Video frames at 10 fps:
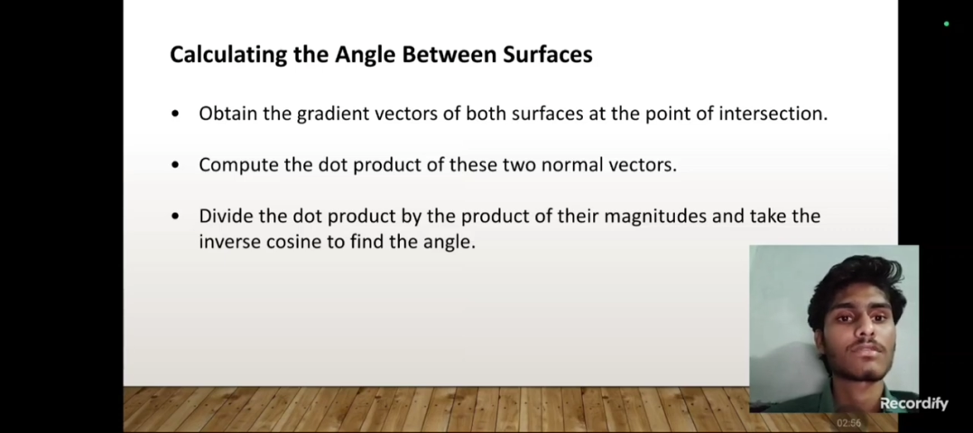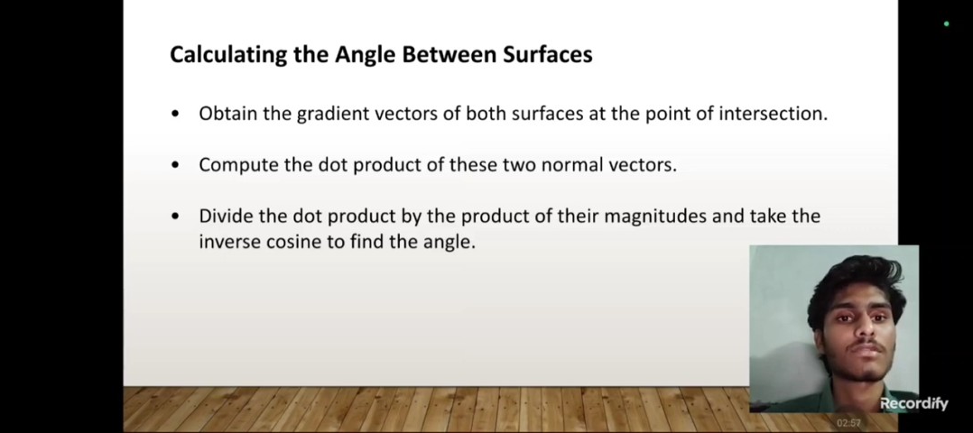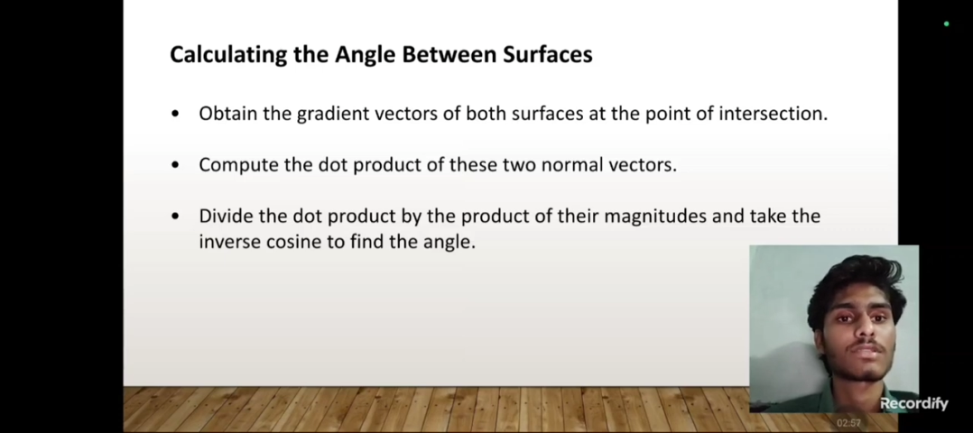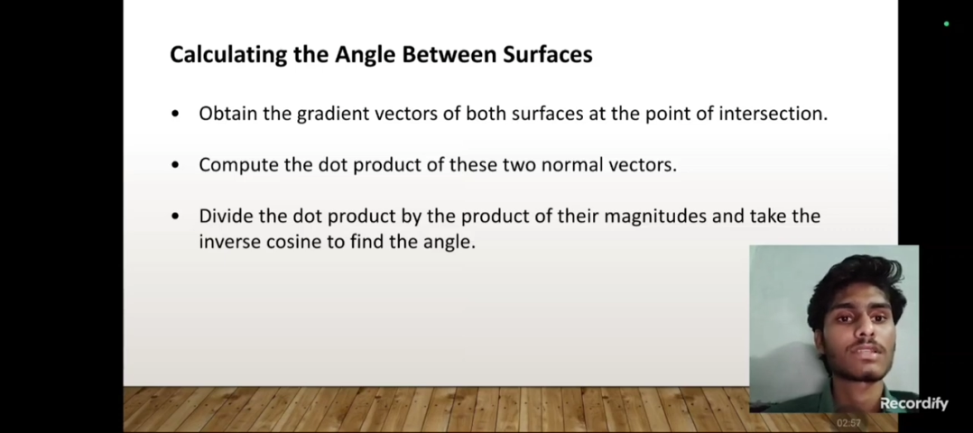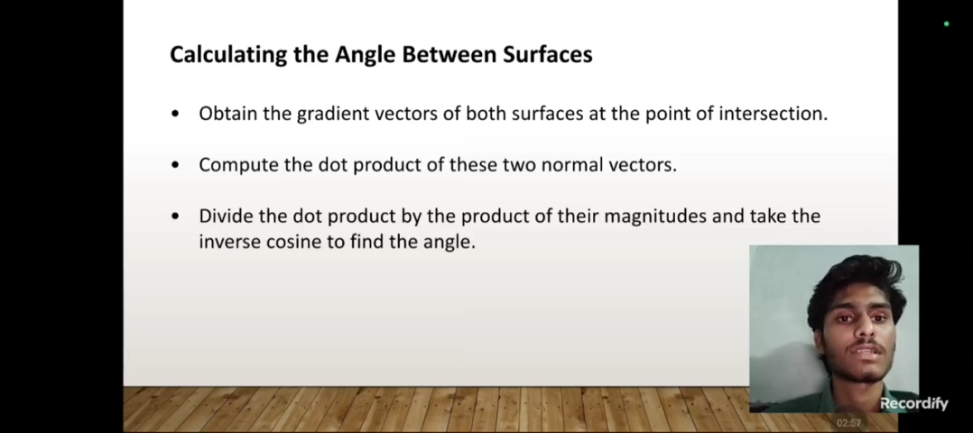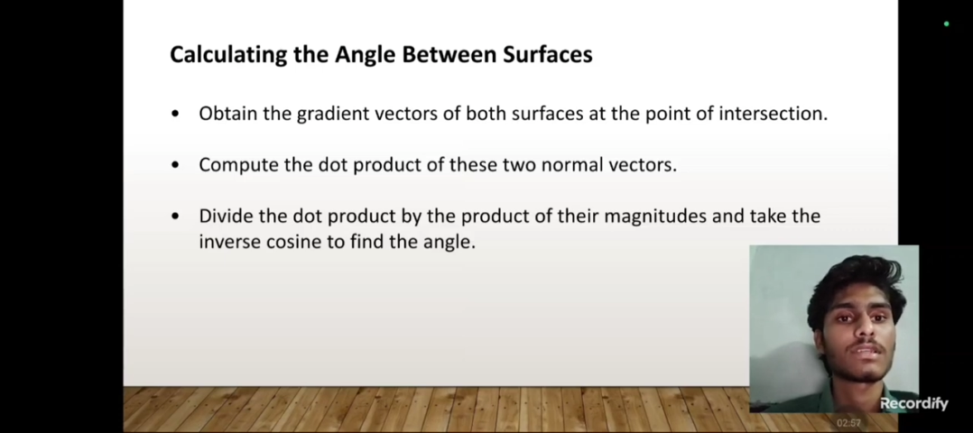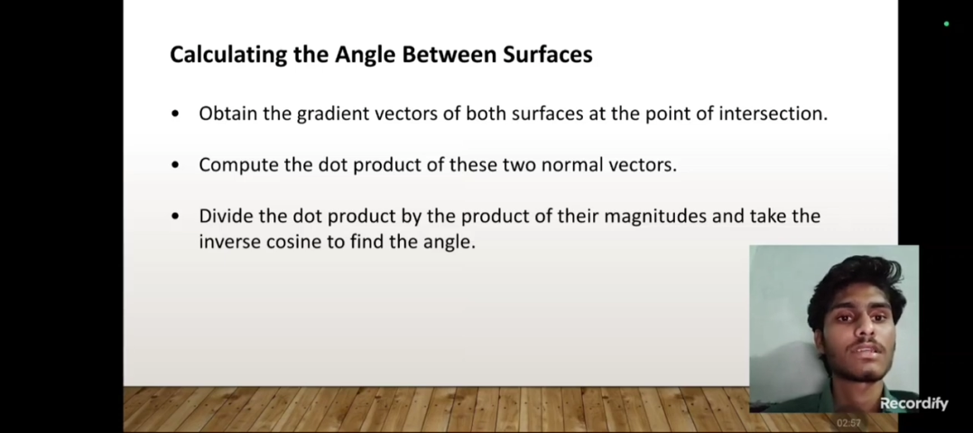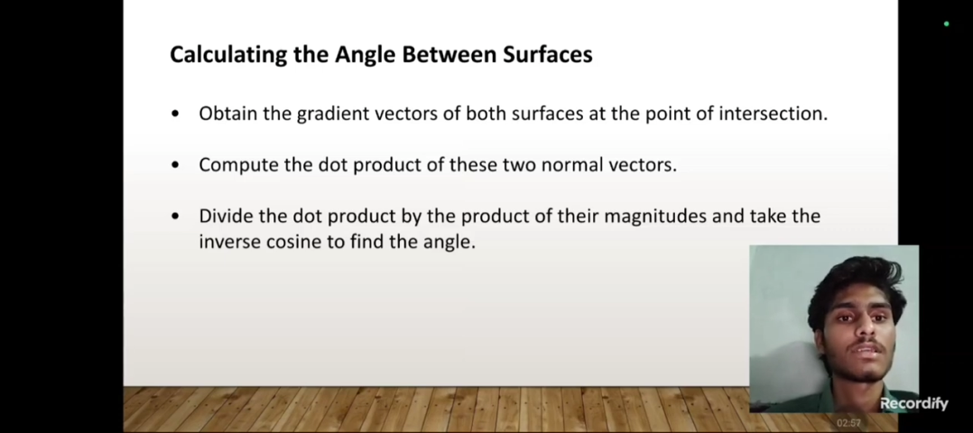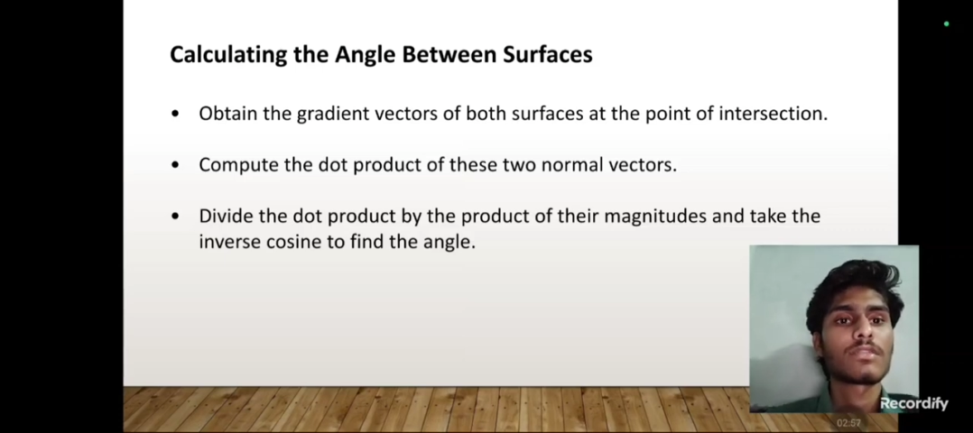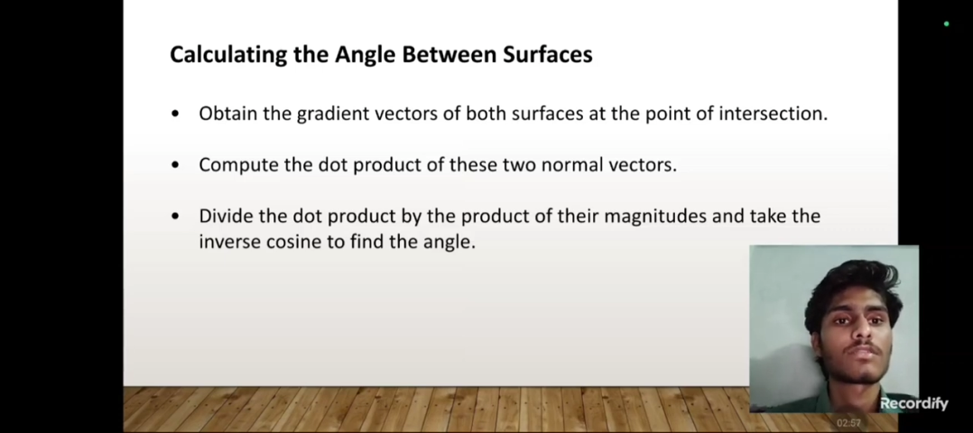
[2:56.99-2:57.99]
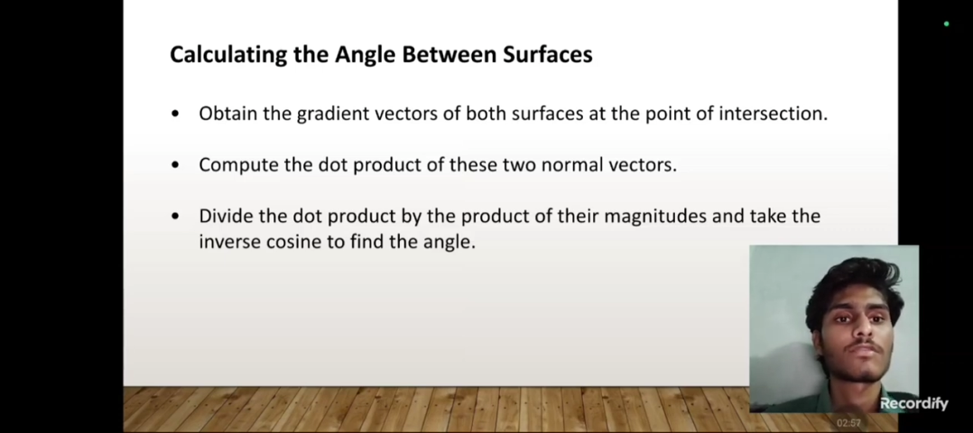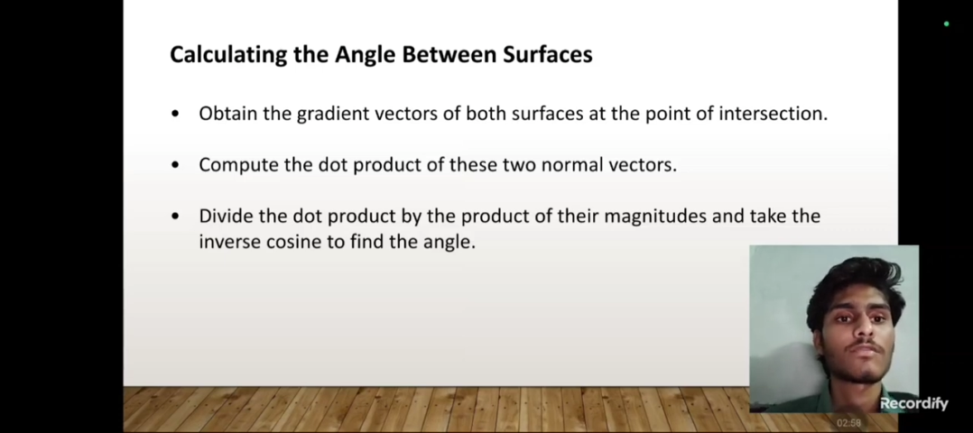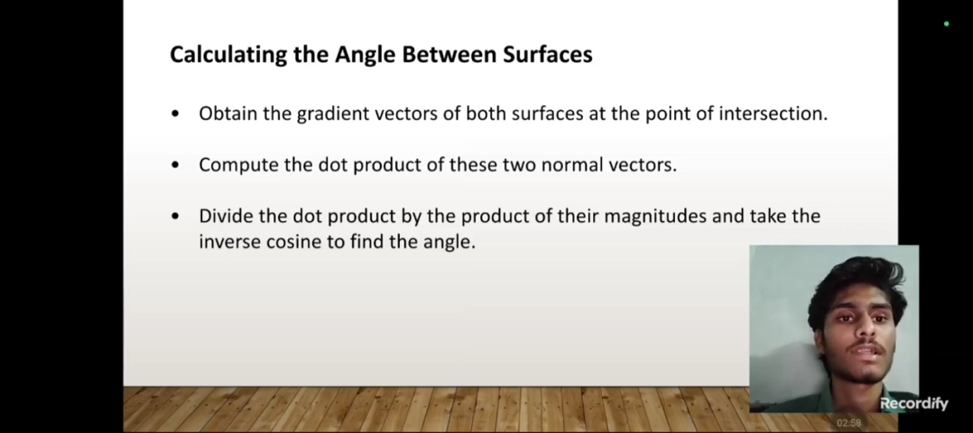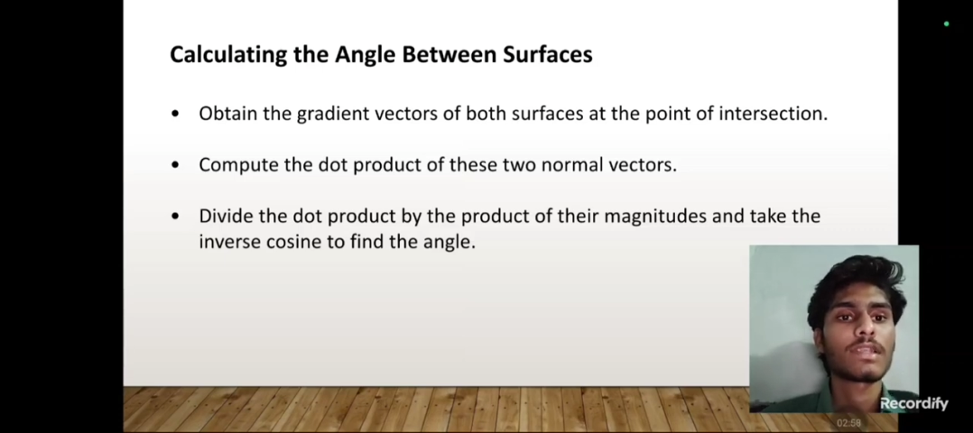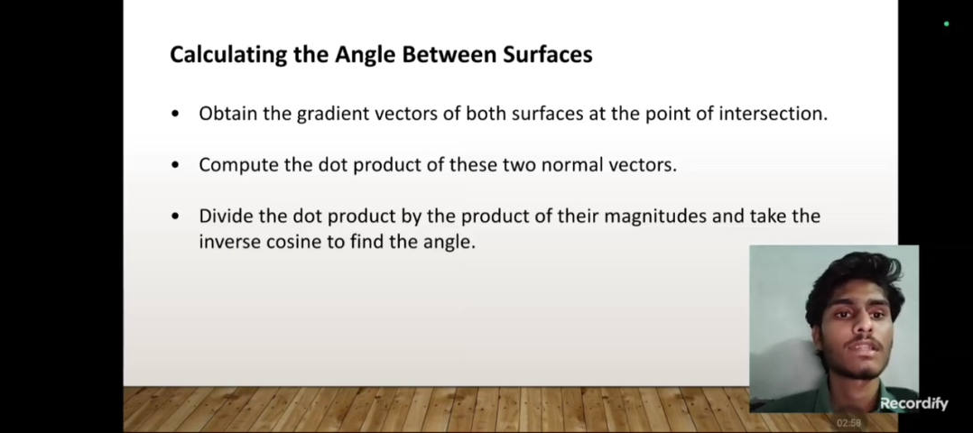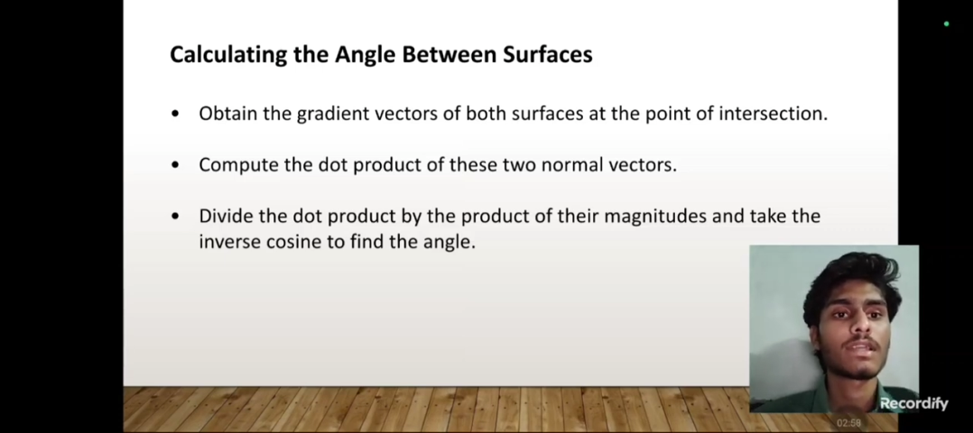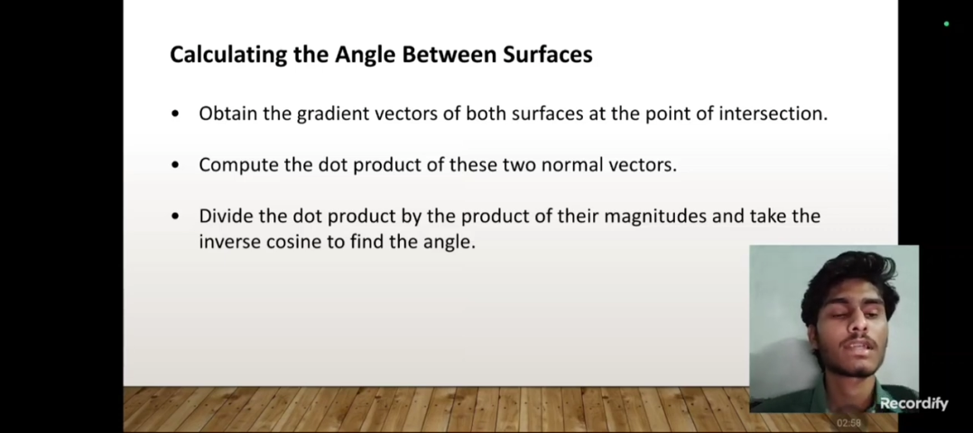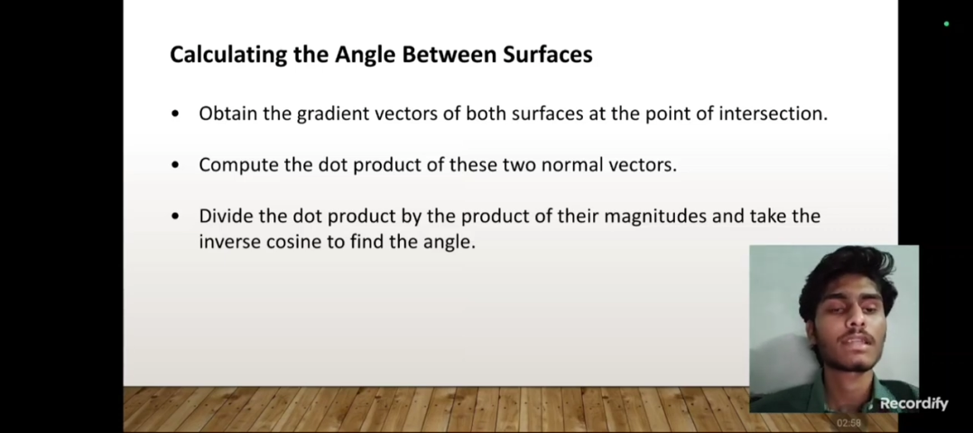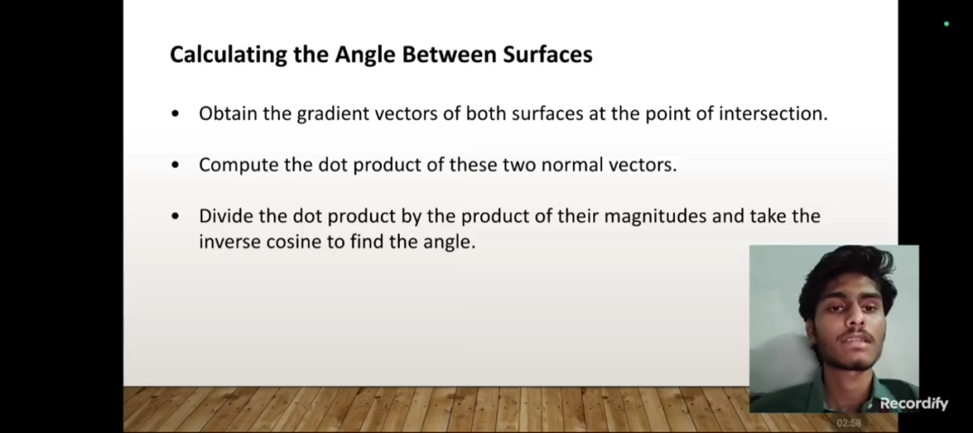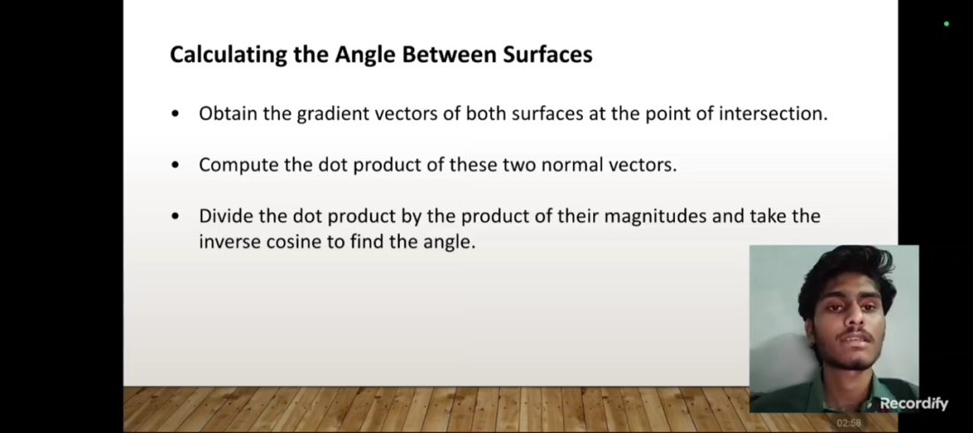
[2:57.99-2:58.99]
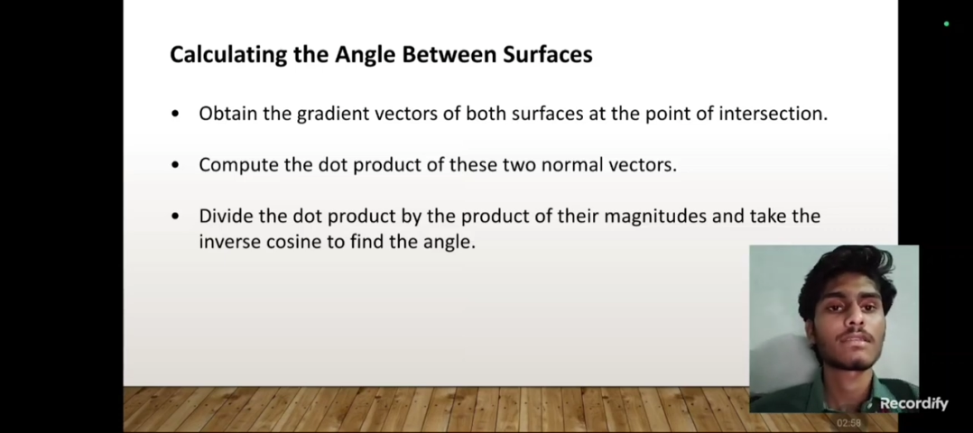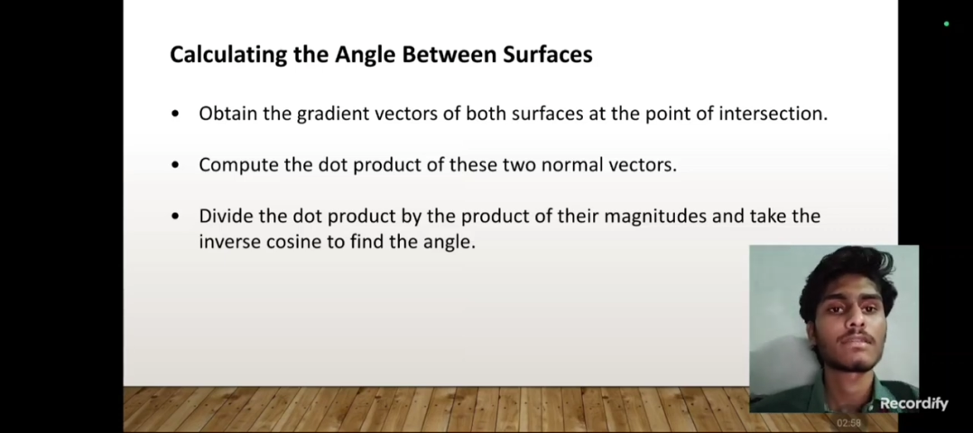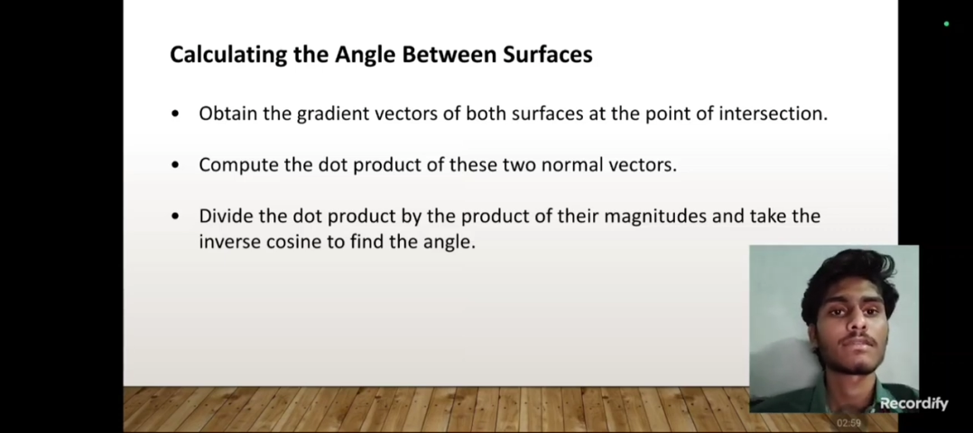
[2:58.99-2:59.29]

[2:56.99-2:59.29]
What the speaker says: cosine to find the angle.